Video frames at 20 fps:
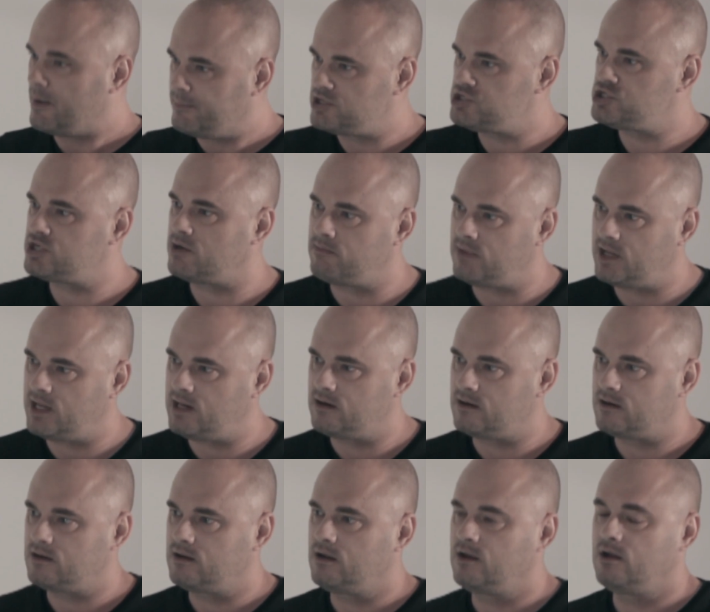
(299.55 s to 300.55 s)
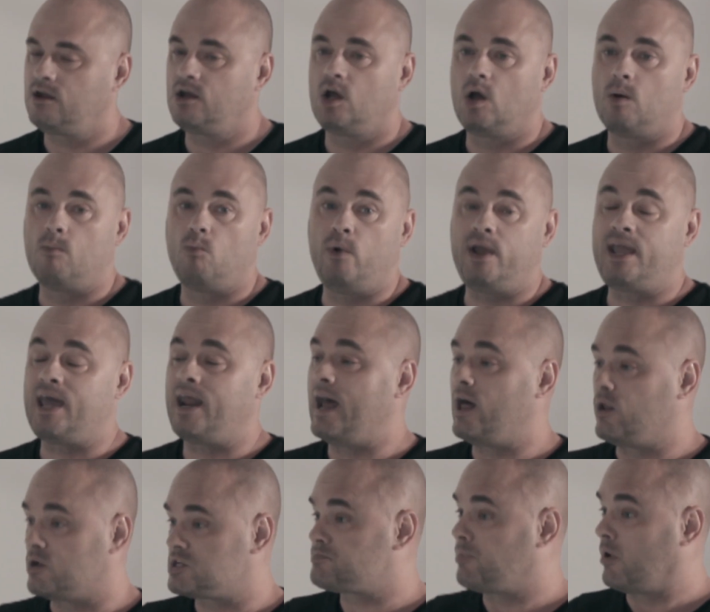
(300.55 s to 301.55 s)
Championship meet. We
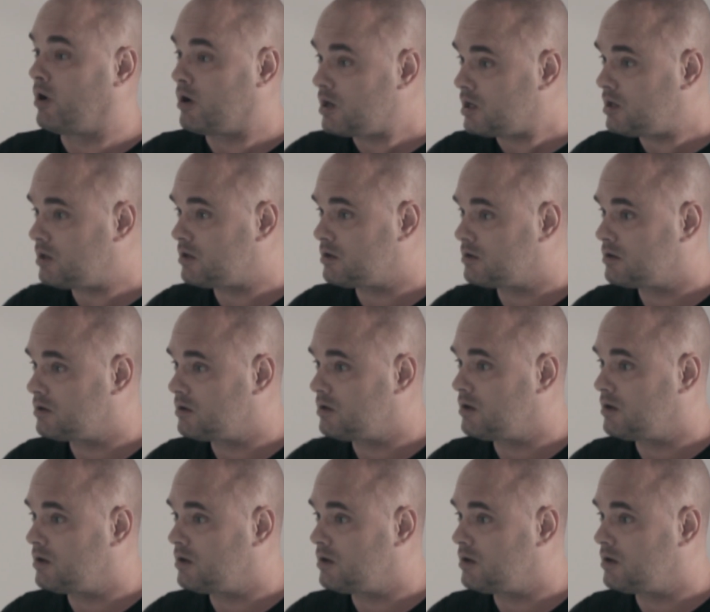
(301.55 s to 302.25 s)
get Ellis Park.